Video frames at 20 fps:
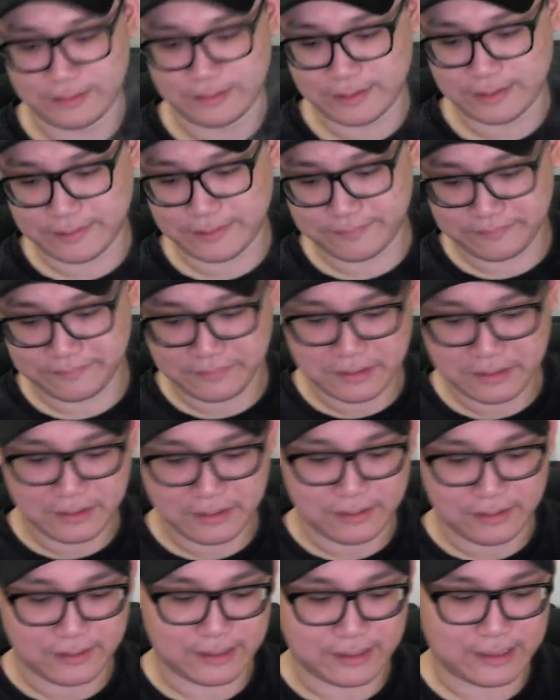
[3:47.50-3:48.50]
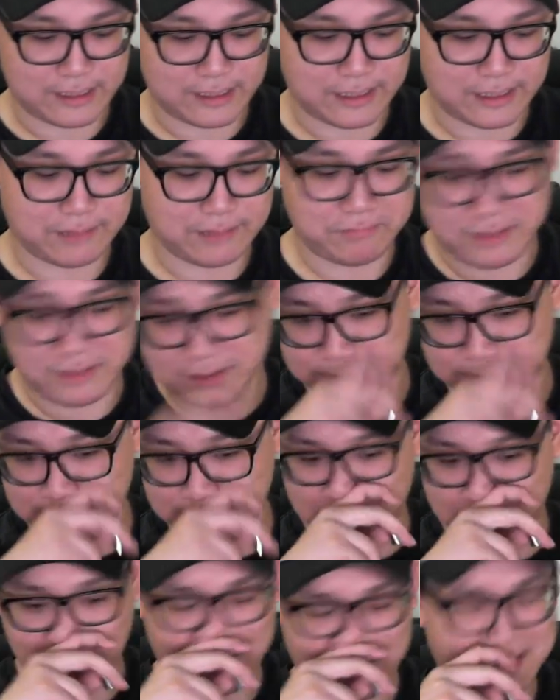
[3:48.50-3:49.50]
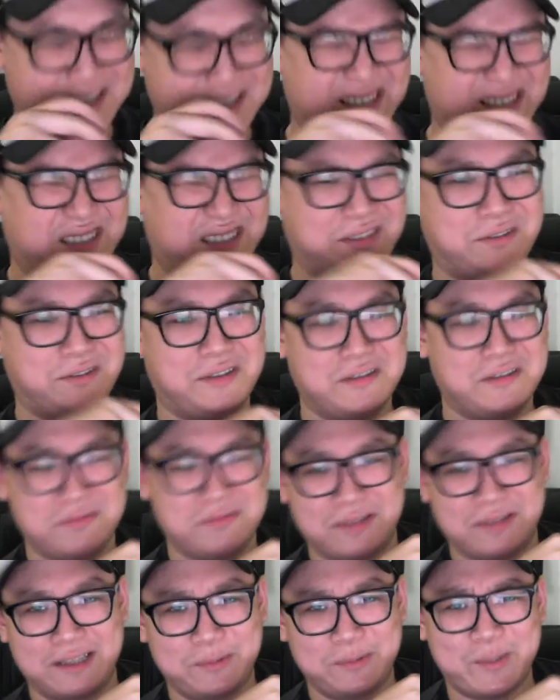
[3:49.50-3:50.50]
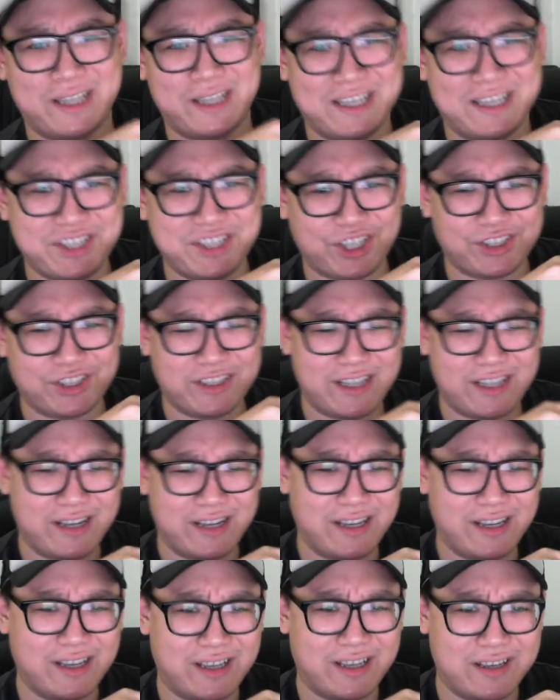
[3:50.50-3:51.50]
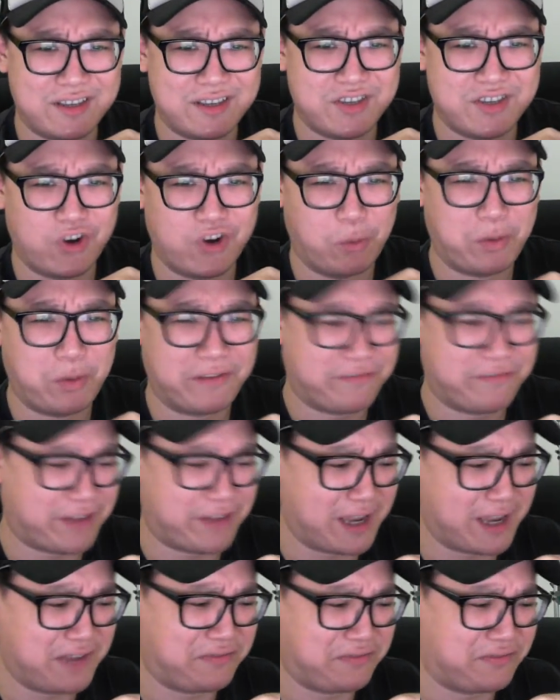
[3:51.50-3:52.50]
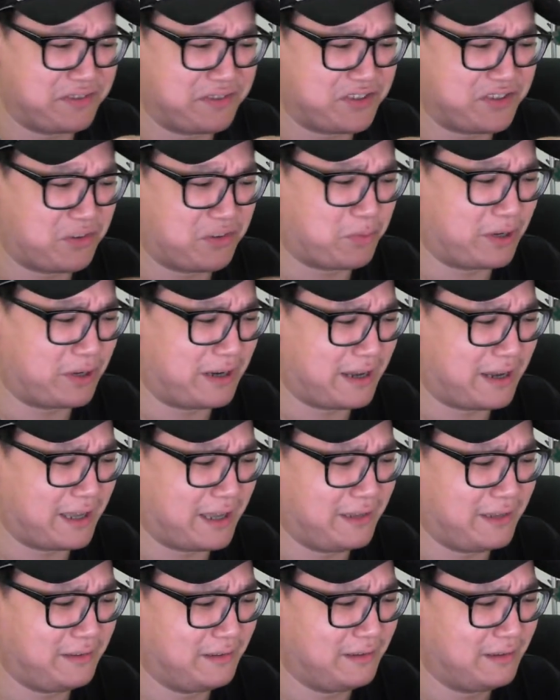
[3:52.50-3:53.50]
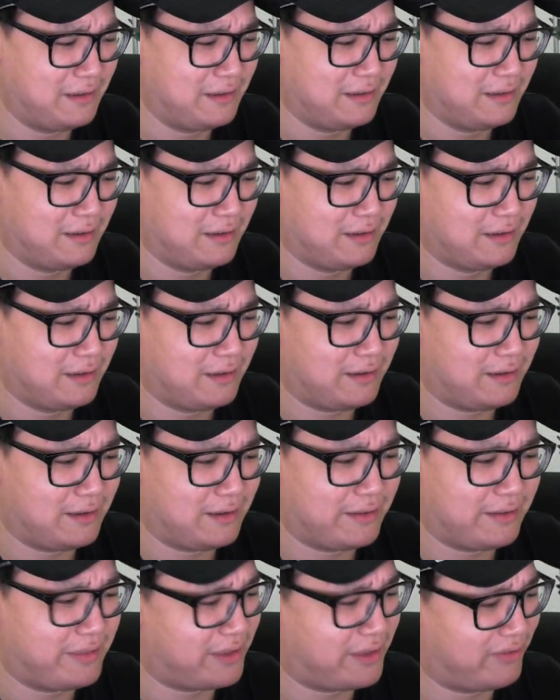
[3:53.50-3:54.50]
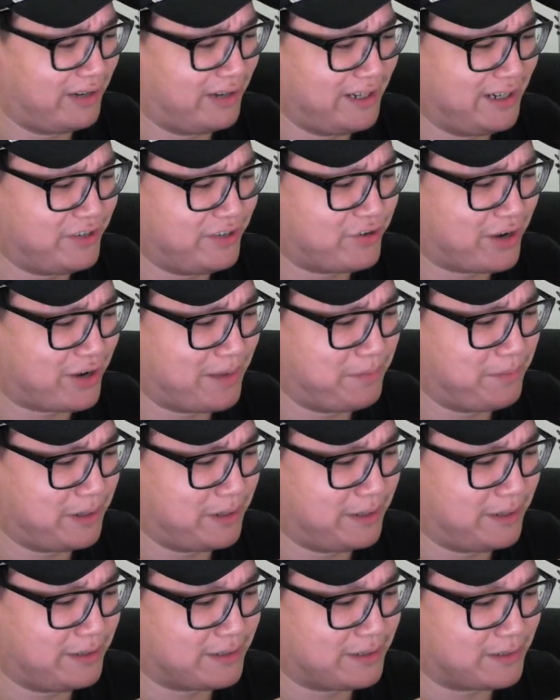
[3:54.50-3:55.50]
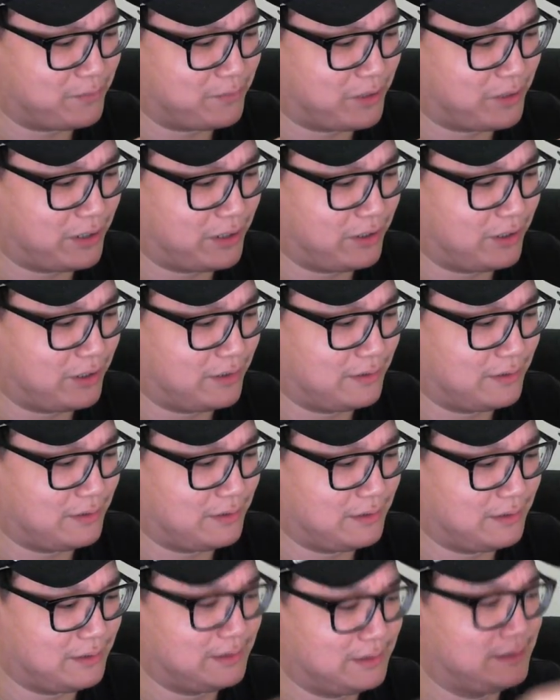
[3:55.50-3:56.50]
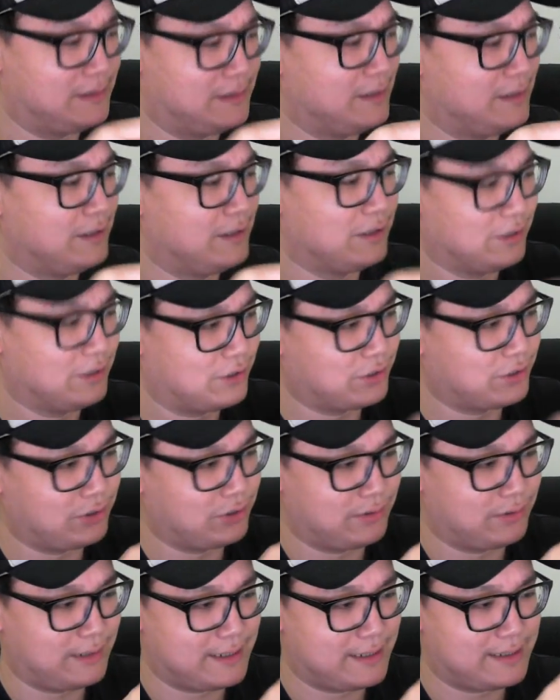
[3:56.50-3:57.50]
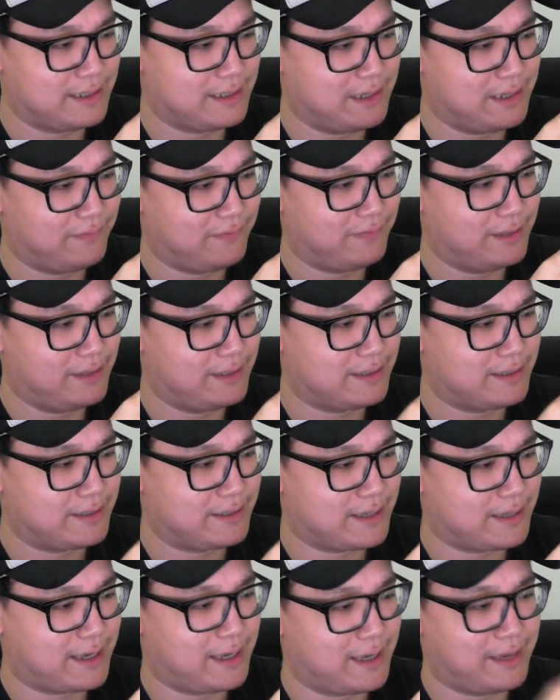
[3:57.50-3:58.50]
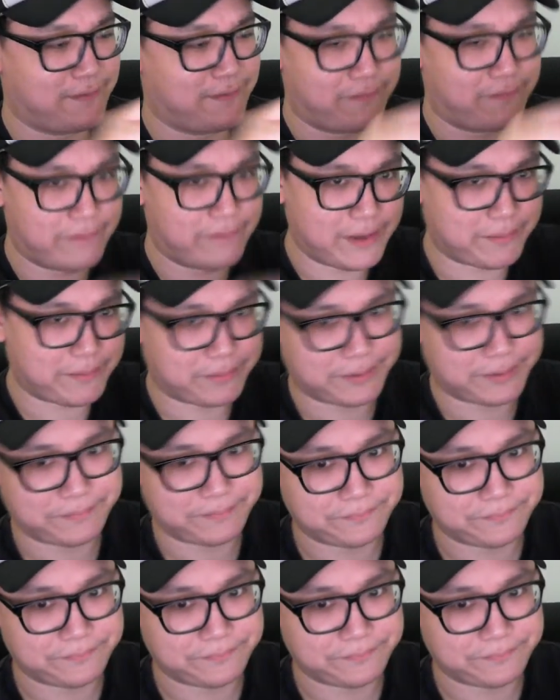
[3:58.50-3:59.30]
Yep. This call is what I checked it that day, 0.5, 0.9. Thoroughly dry burnt and whatnot. So let's give this a vape.